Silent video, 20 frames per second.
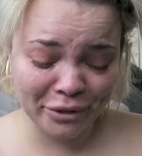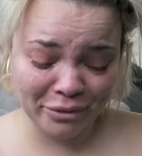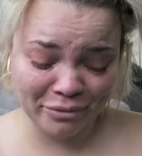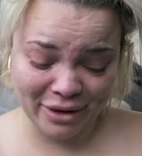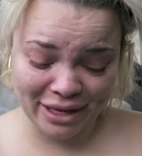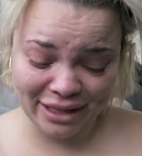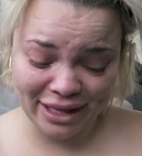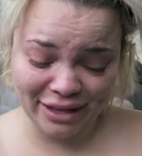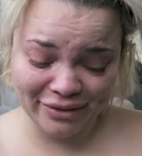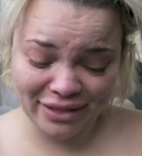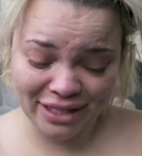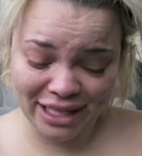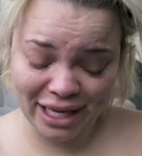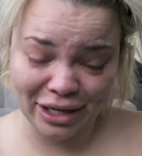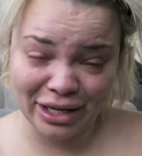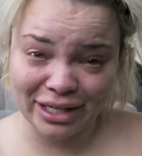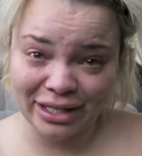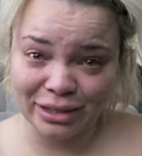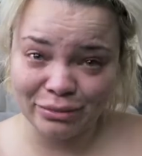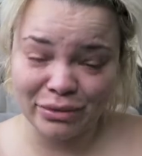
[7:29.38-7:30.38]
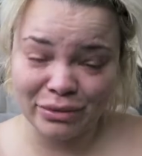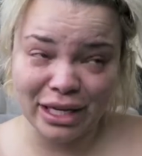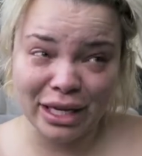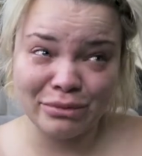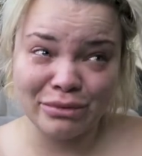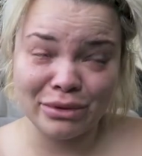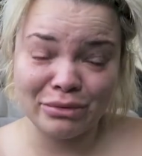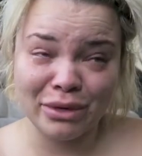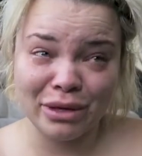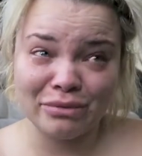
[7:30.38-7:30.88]
my life's scary
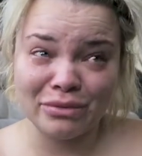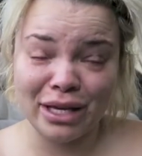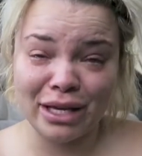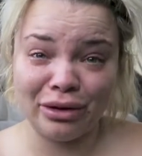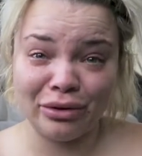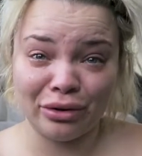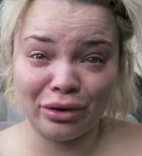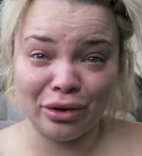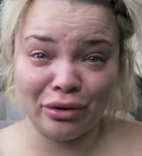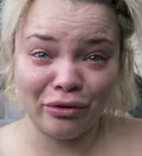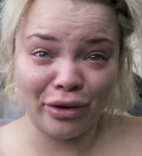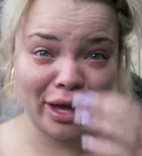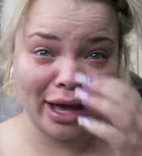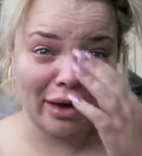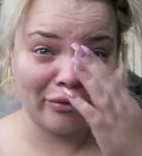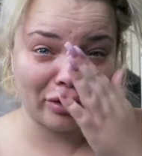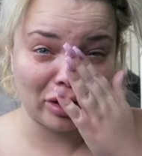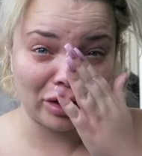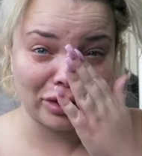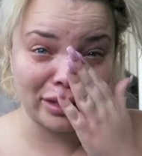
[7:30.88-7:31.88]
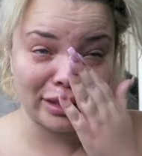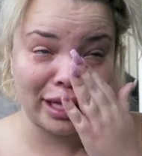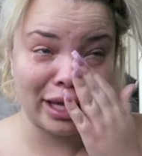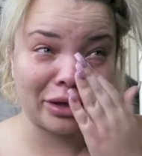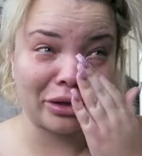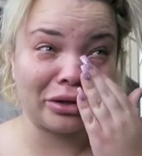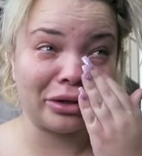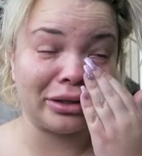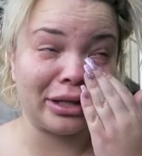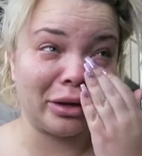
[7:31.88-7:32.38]
sometimes. I don't know if I have it all
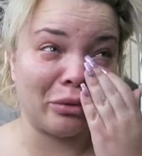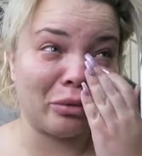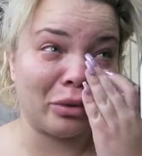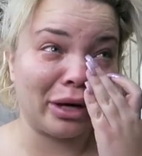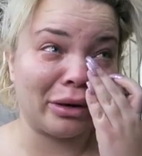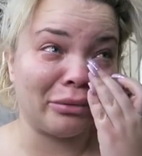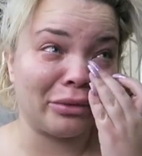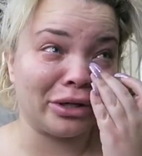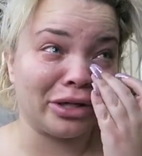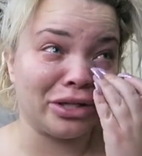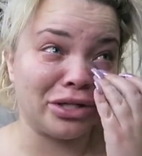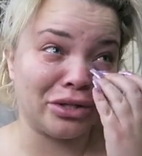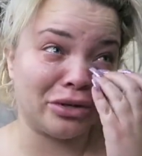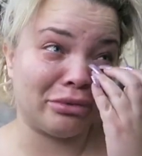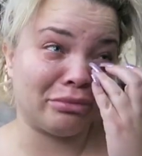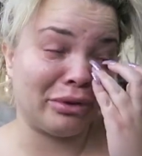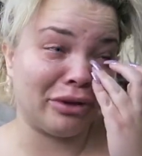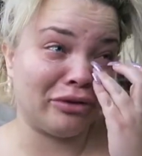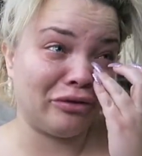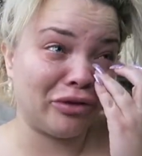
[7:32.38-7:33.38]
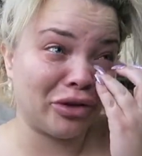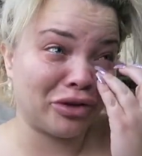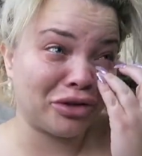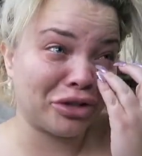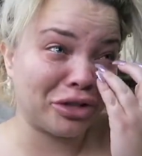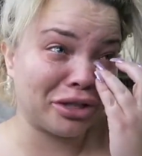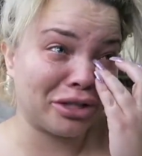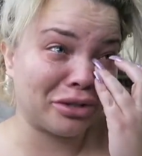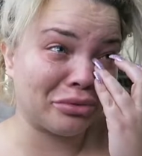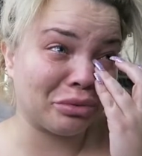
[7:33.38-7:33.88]
together and like what I'm gonna do in my
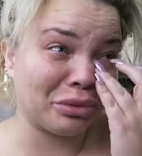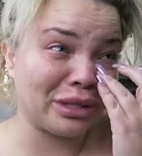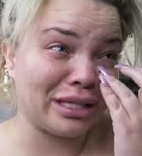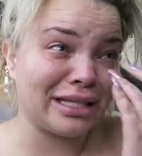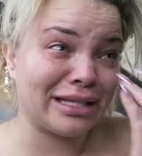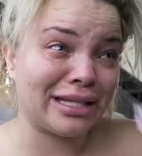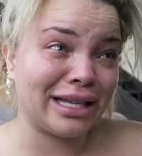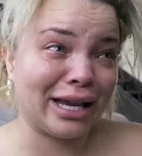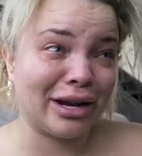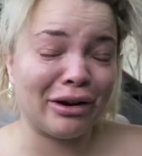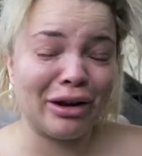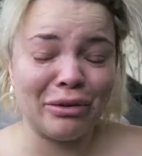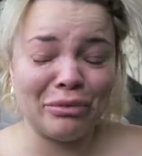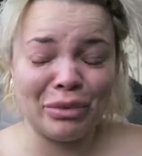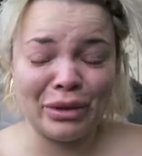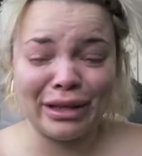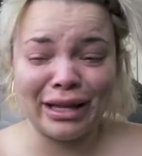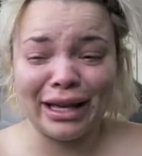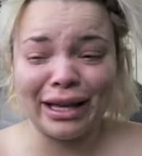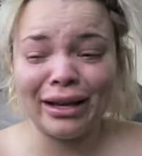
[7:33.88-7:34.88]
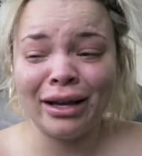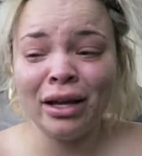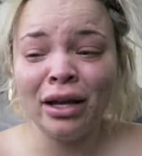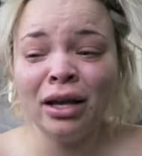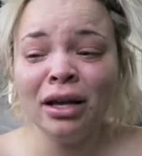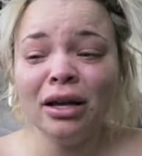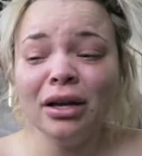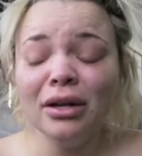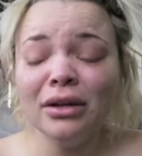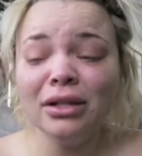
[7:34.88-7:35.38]
future. It's really scary, but like
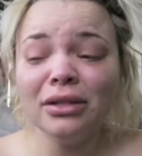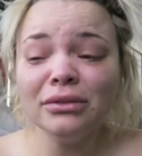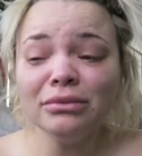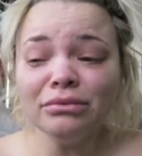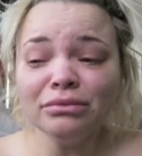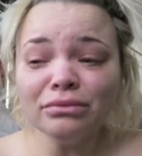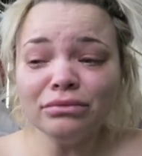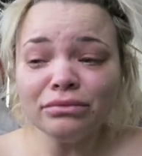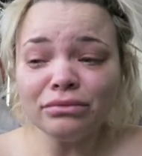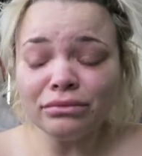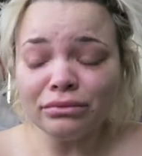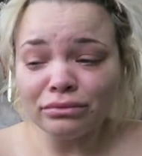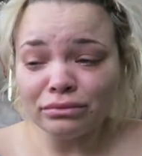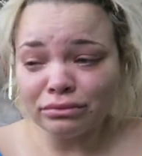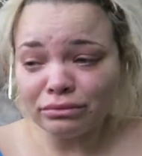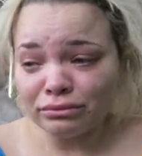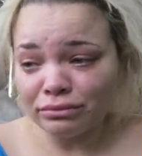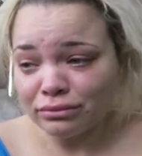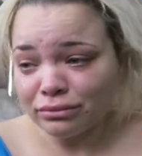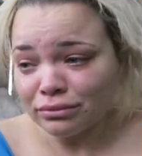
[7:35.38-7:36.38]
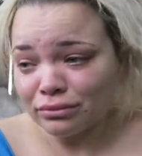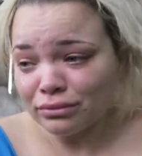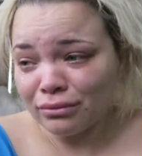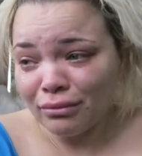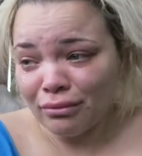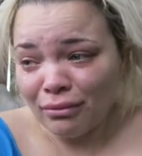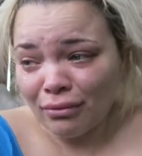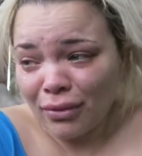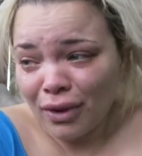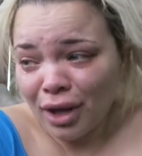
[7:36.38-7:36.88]
I'm
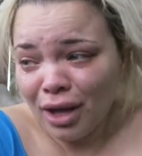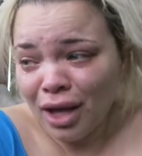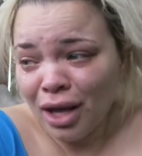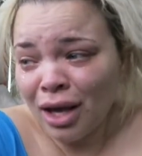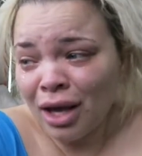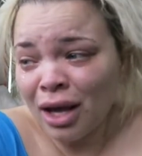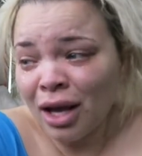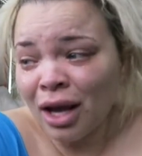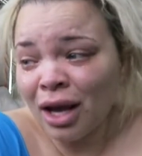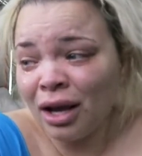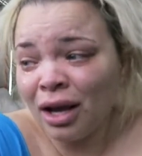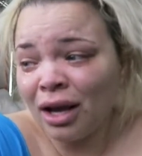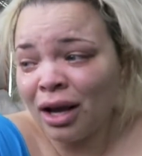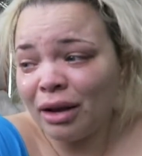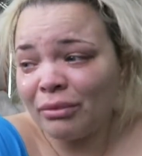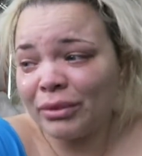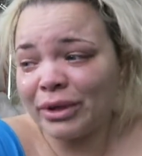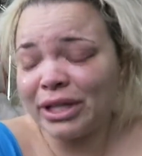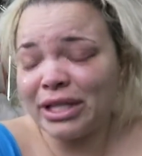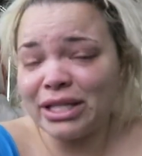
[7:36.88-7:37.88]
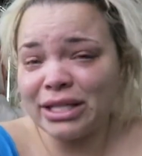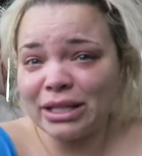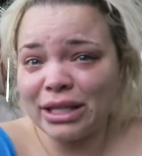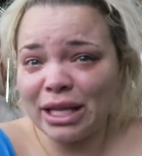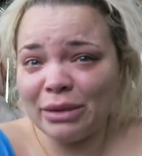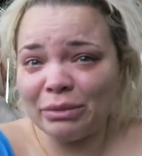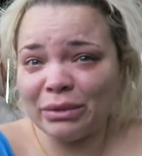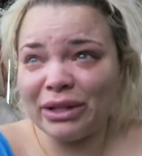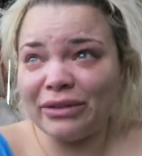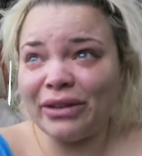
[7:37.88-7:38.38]
gonna just
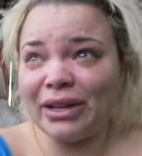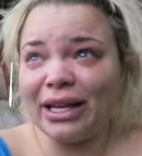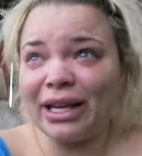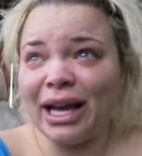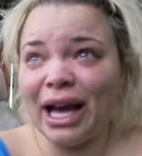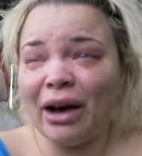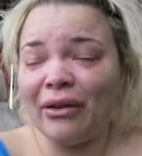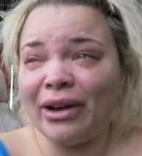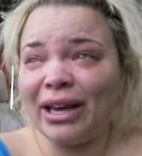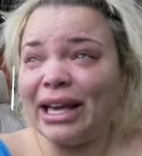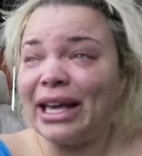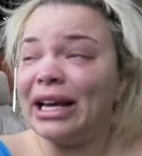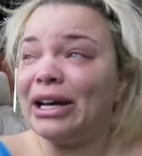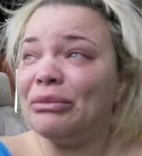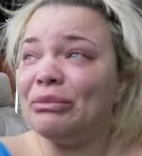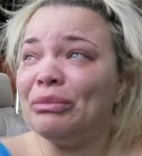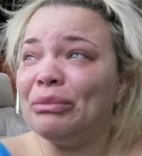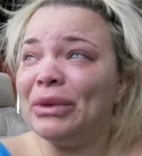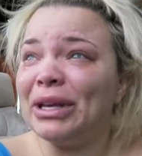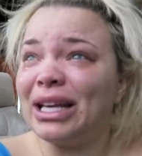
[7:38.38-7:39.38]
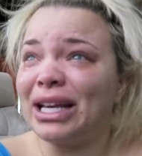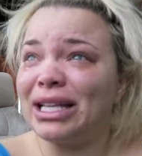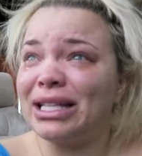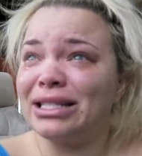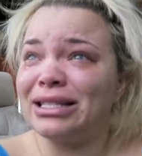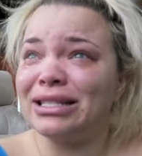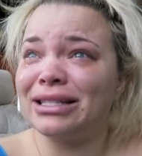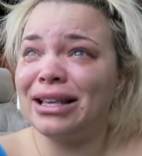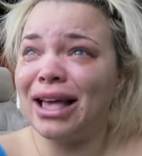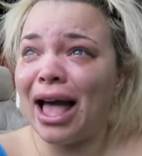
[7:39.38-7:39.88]
keep living it how I am,
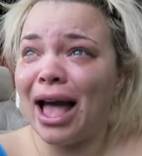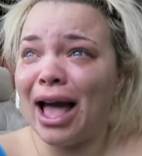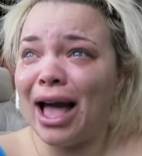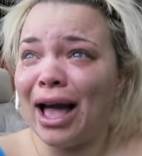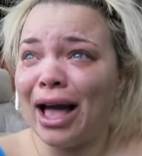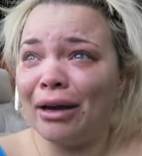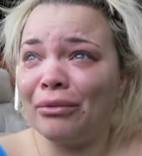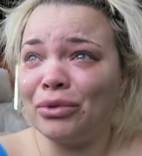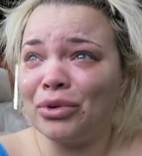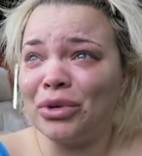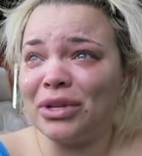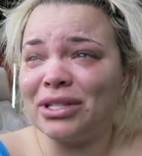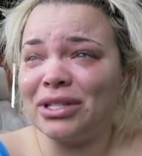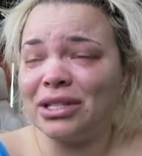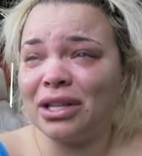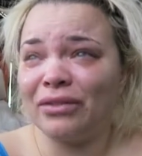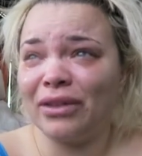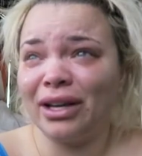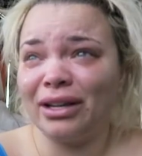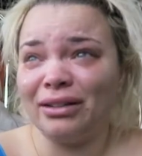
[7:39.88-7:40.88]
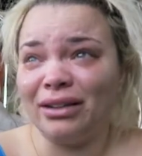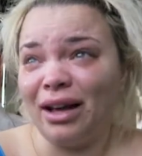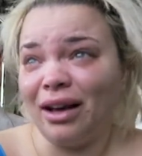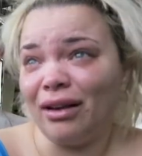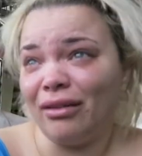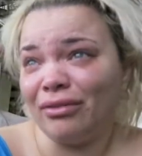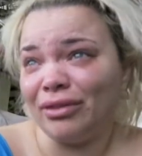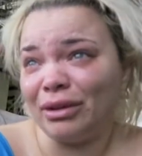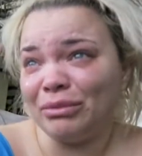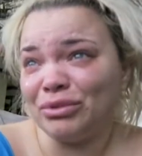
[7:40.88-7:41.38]
because I'm doing stuff I
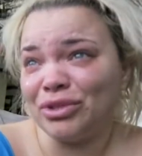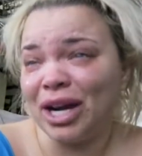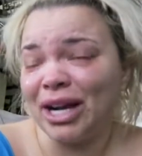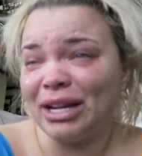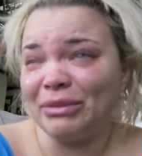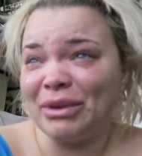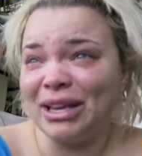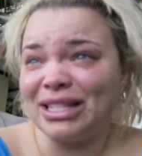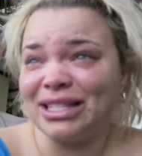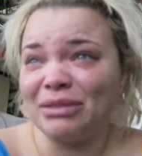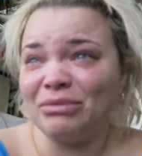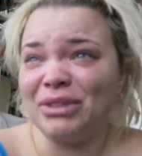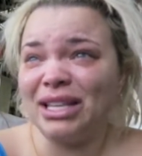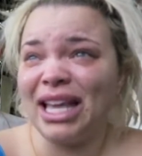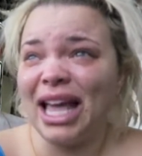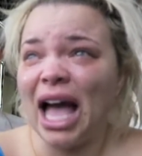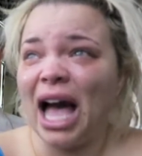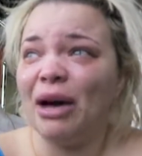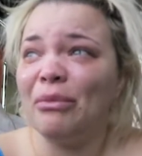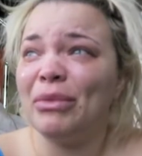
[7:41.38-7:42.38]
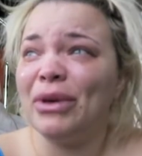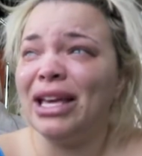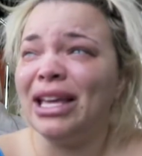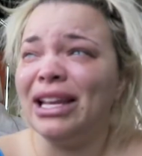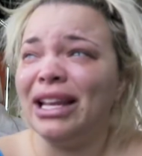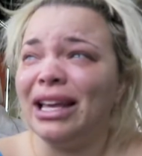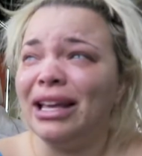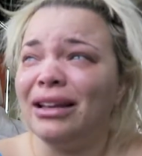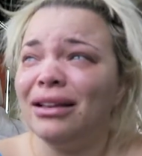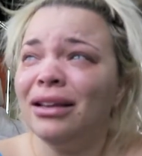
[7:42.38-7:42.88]
love and I'm trying to make something
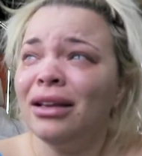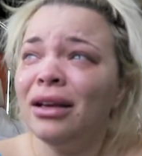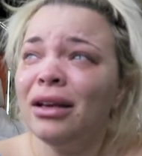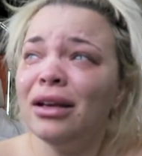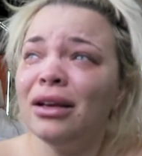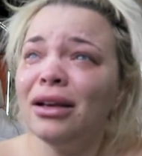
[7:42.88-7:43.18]
happen, and